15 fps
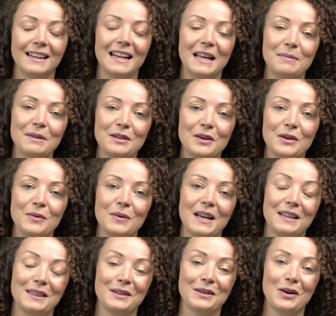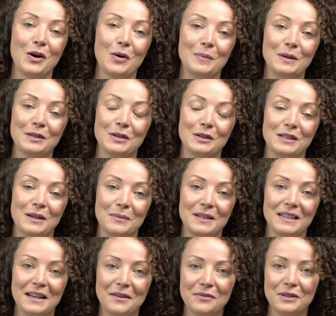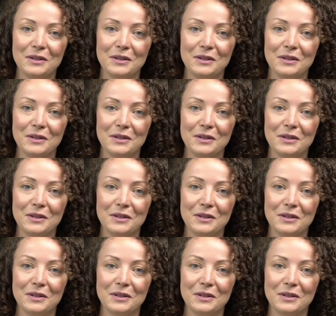Let me know in the comments, because I would love